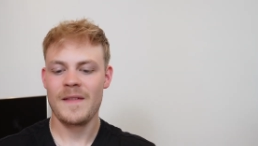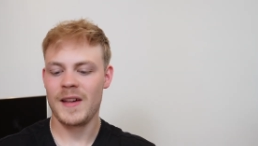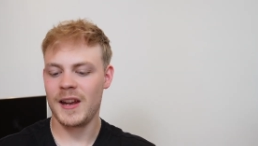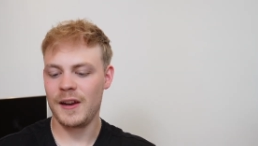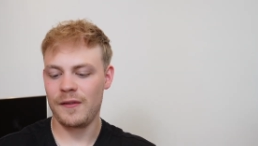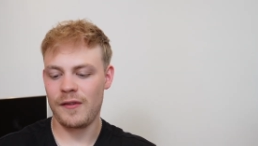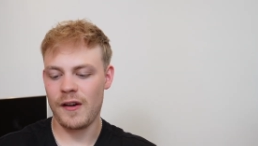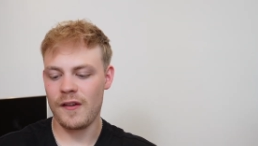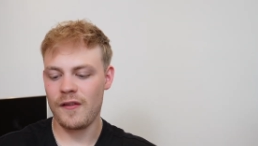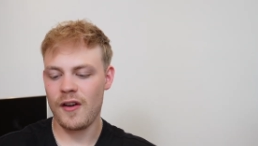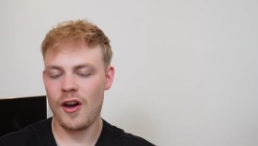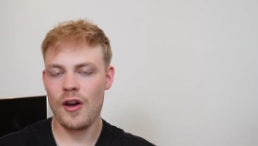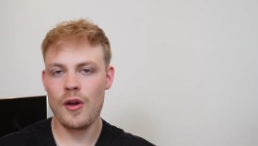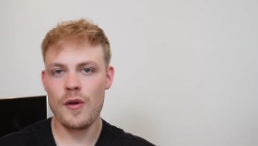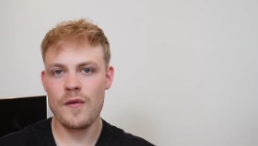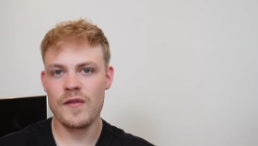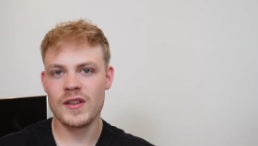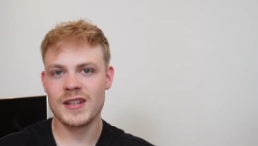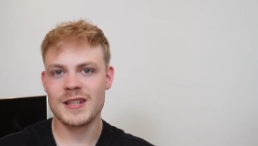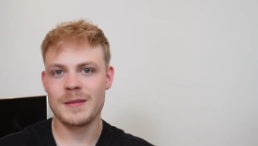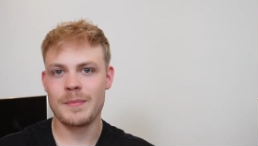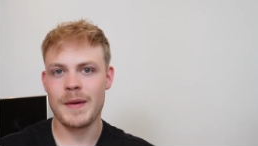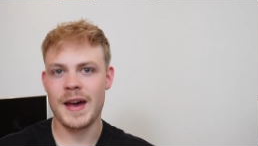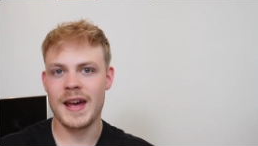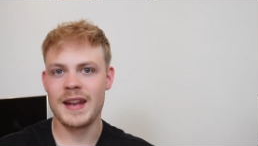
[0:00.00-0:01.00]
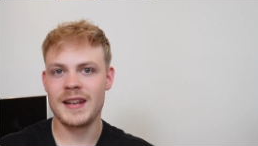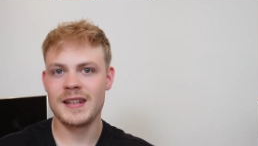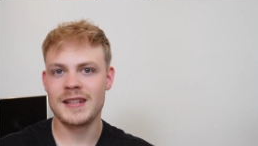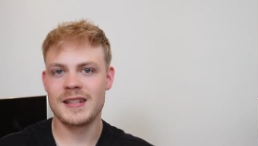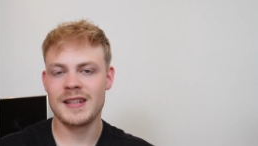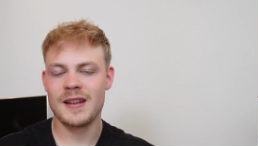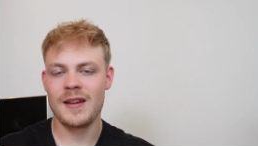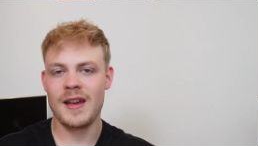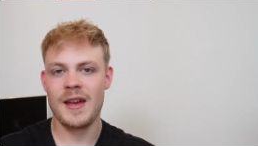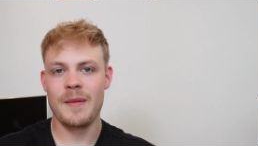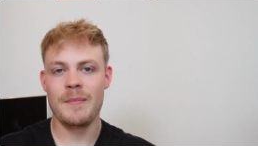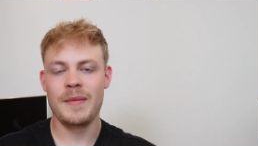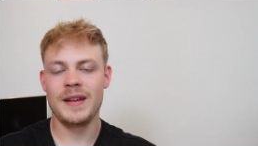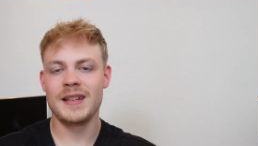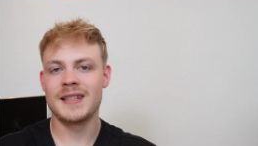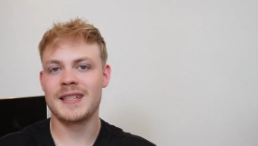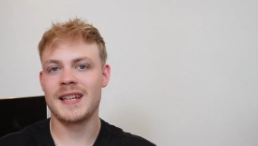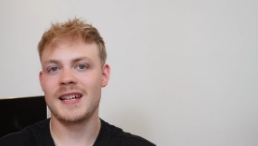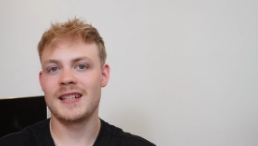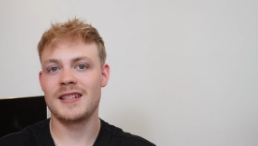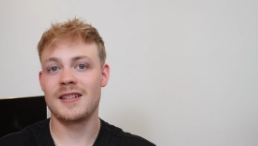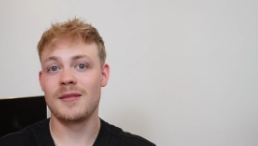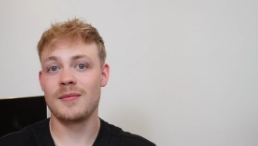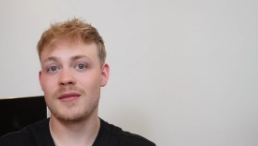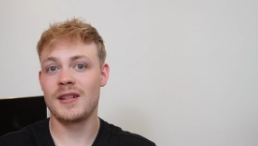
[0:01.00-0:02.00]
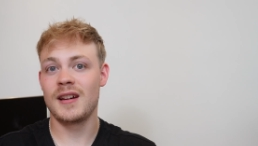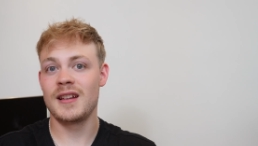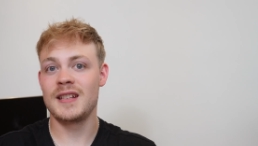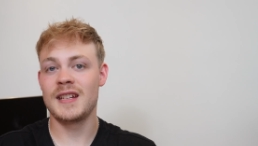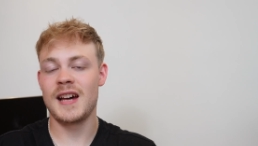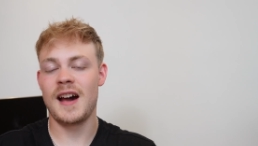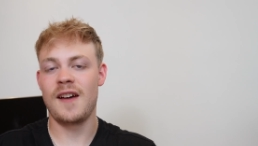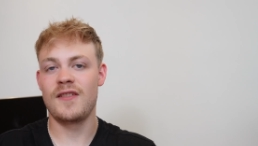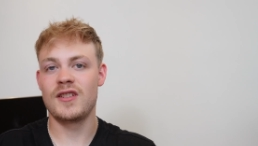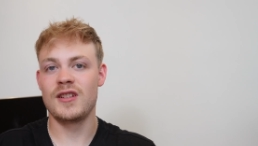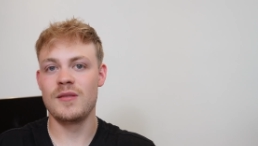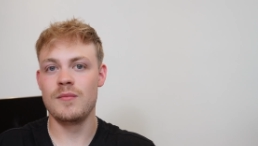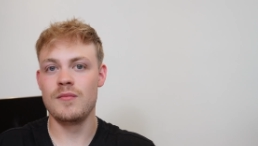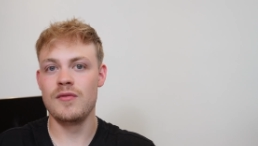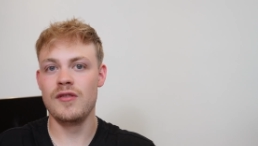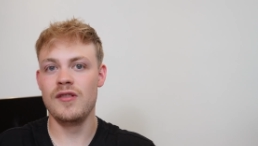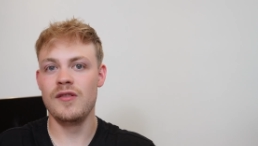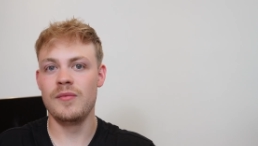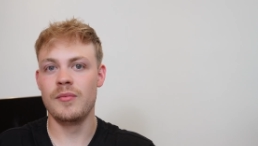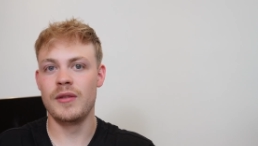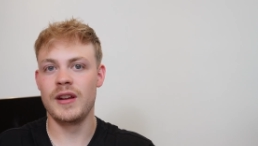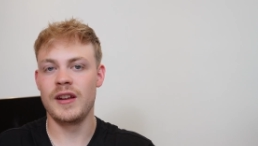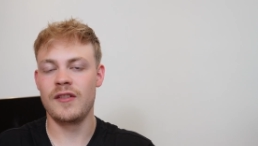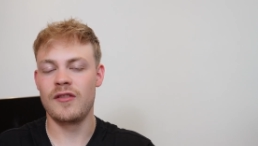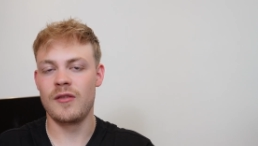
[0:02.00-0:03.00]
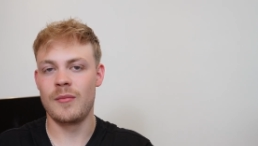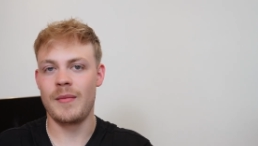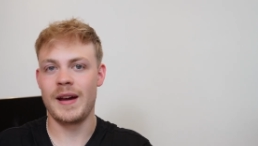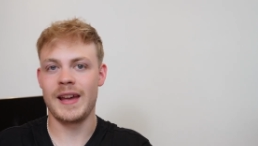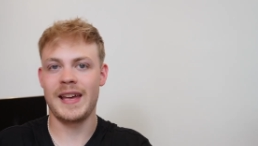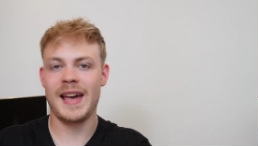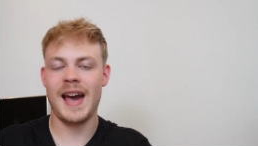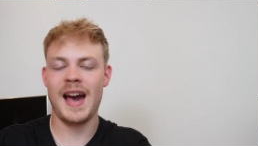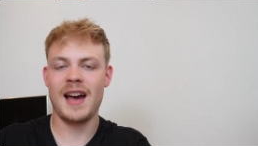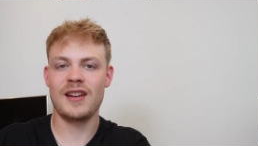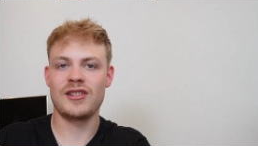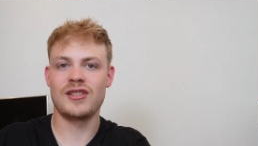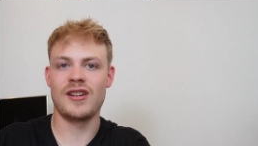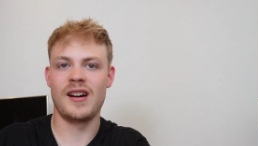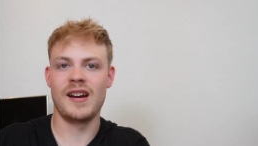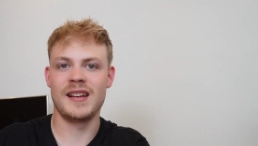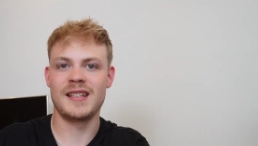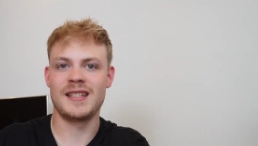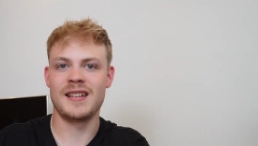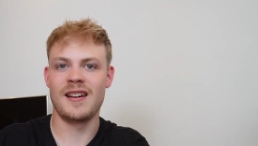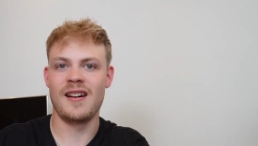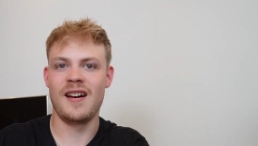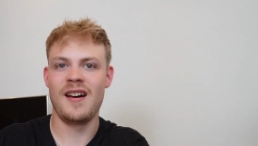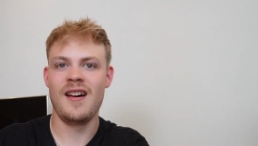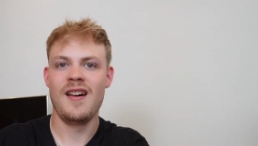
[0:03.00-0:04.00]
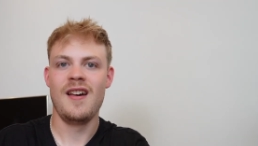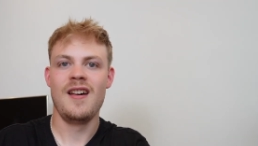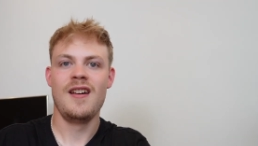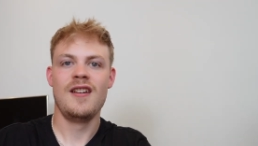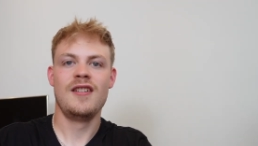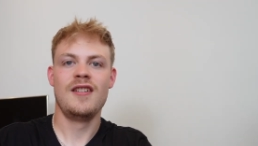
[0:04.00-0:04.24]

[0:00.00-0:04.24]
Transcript: And if I've overspent, it means that sometimes I have to move money from my cash ISA